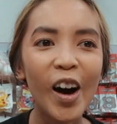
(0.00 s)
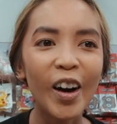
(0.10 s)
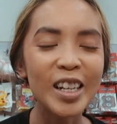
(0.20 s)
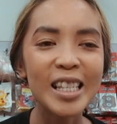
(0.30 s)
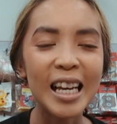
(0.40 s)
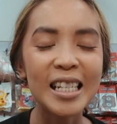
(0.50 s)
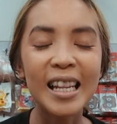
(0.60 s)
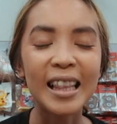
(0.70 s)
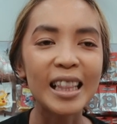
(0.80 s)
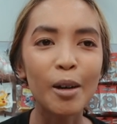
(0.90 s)
honestly i
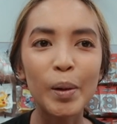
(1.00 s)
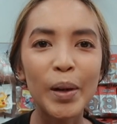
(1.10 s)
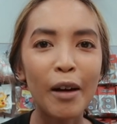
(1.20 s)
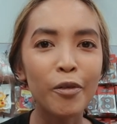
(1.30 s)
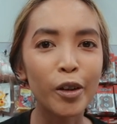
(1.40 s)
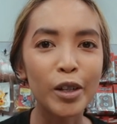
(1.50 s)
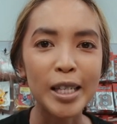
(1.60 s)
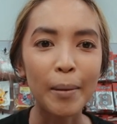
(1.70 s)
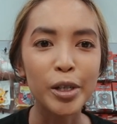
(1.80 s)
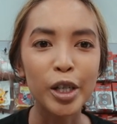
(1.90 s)
didn't think that we would have no
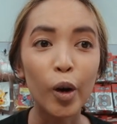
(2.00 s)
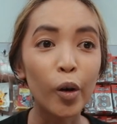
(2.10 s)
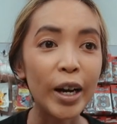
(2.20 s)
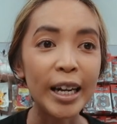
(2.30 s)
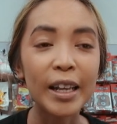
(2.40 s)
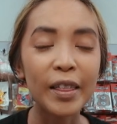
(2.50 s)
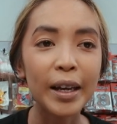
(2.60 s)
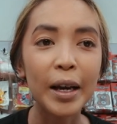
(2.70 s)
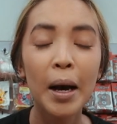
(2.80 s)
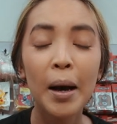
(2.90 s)
reception or
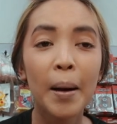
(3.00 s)
anything